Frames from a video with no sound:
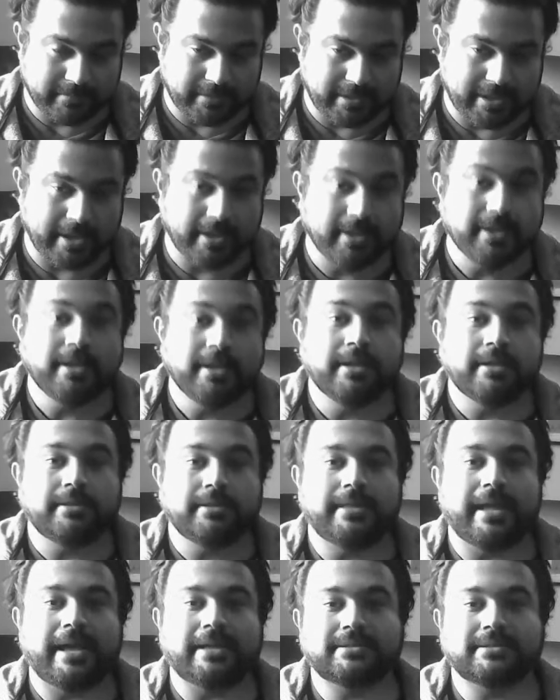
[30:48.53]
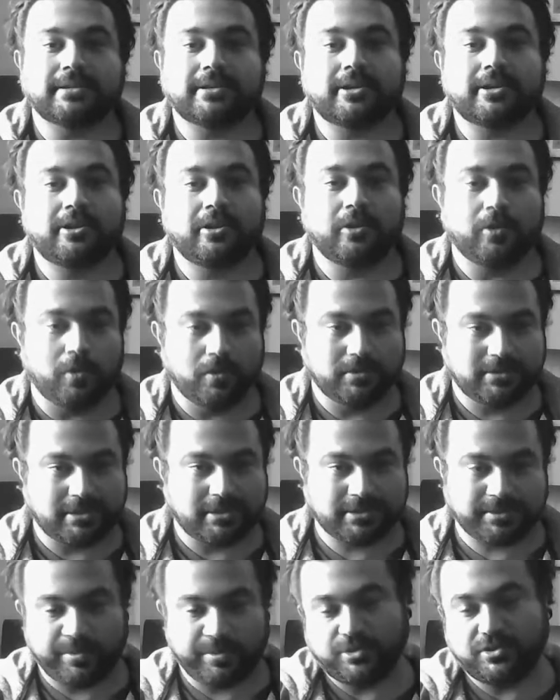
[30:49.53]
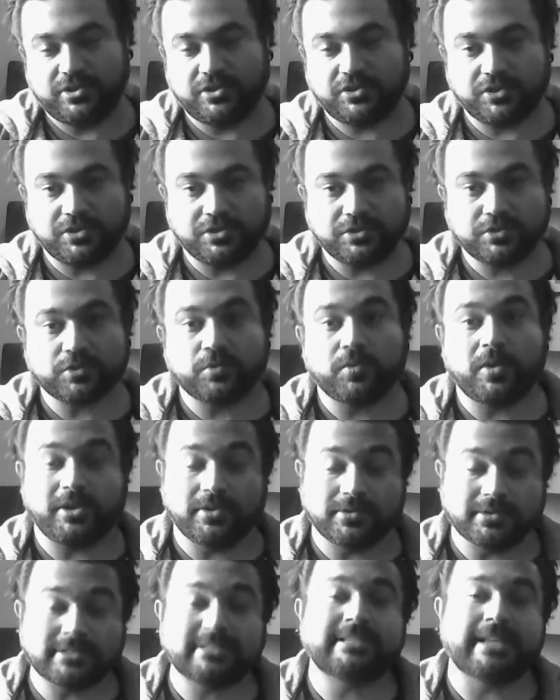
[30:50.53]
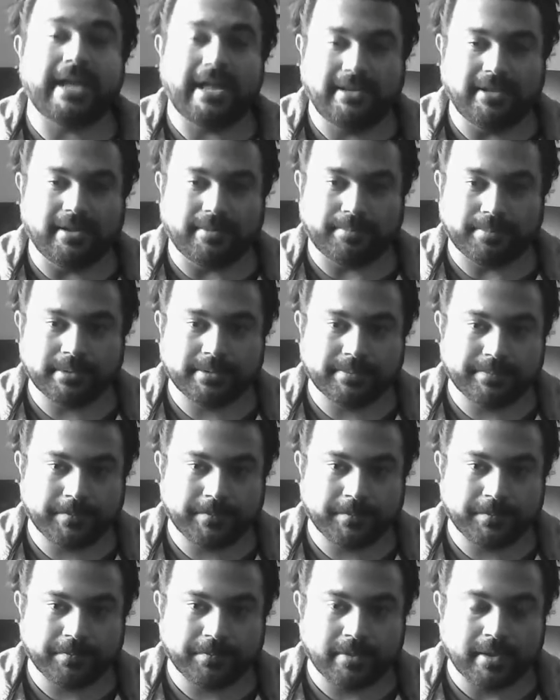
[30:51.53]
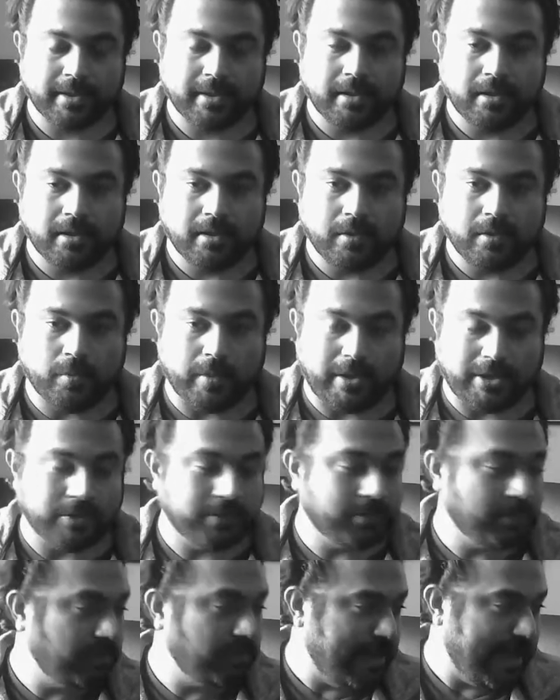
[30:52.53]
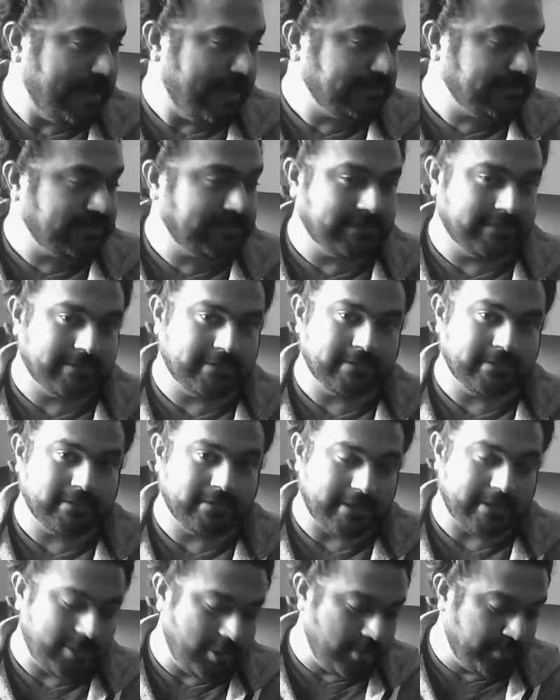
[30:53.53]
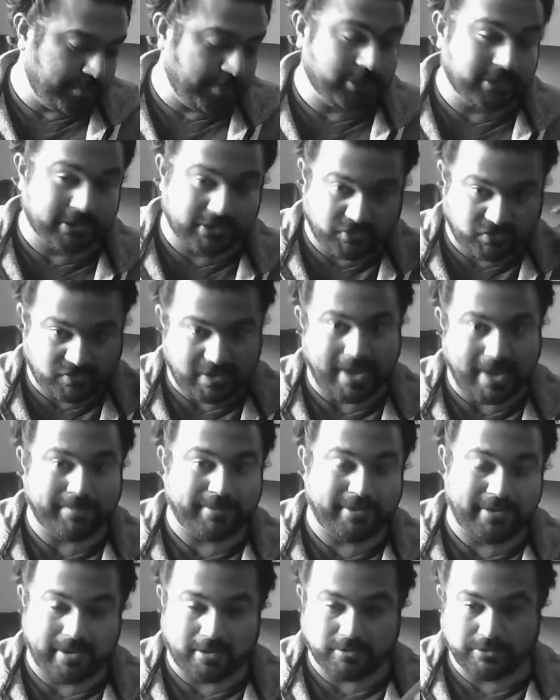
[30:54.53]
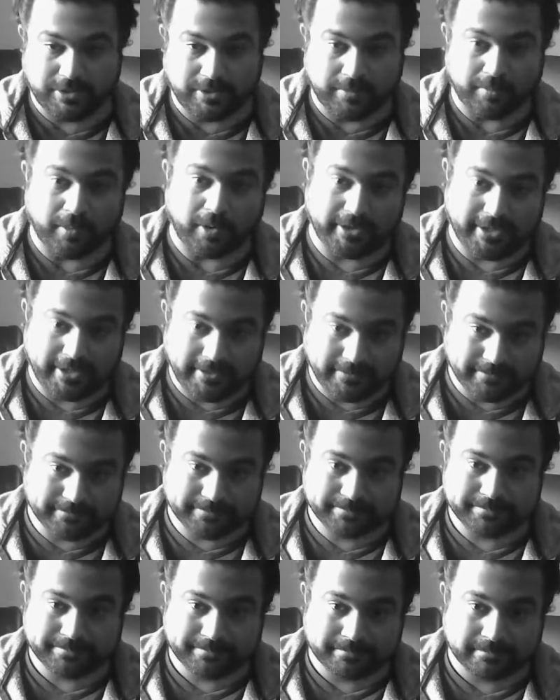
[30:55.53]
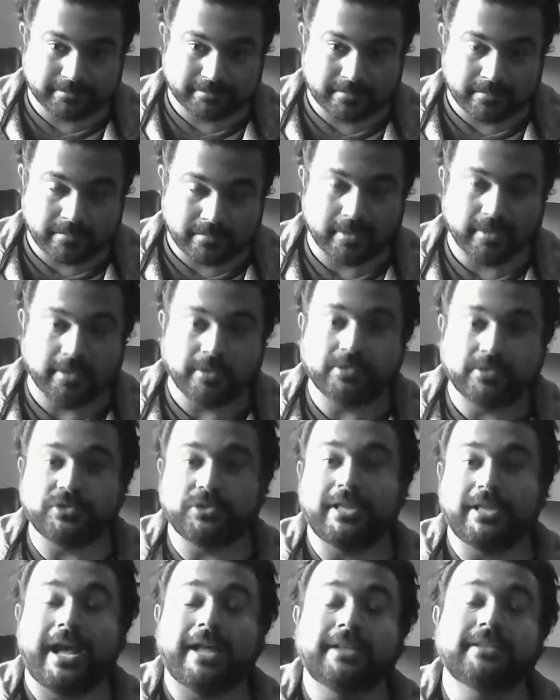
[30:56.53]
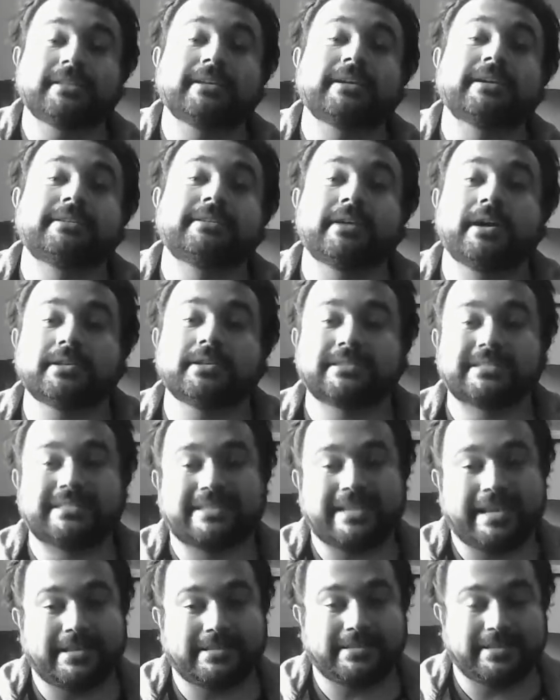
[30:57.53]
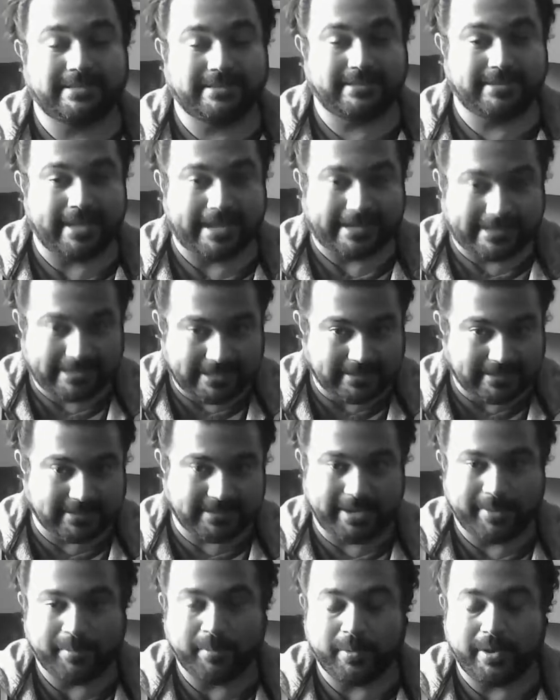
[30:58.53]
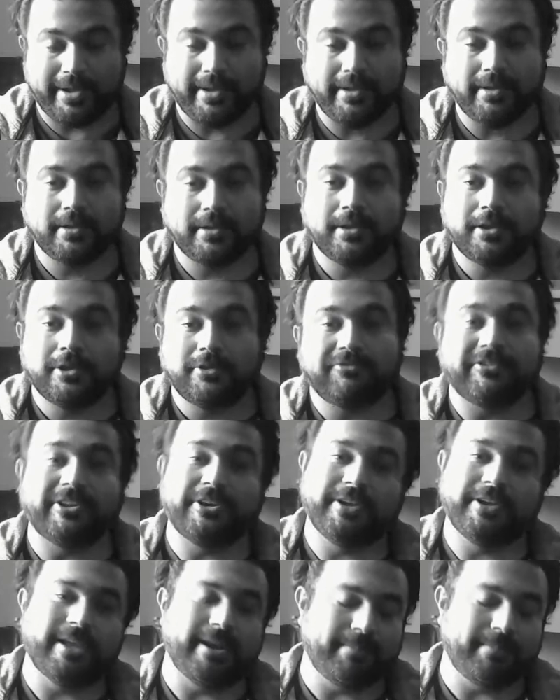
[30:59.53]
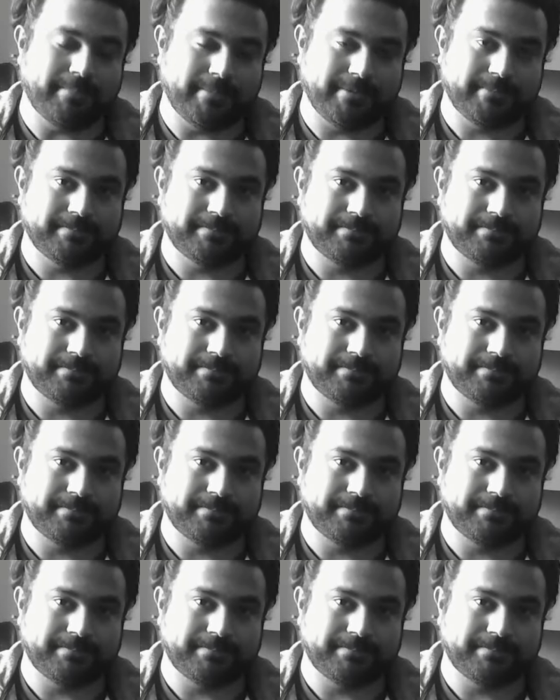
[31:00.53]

Okay, that's the closest position to when you stand up. When you do that, then you put the strap around your body so that the guitar stays exactly the same way when you get up.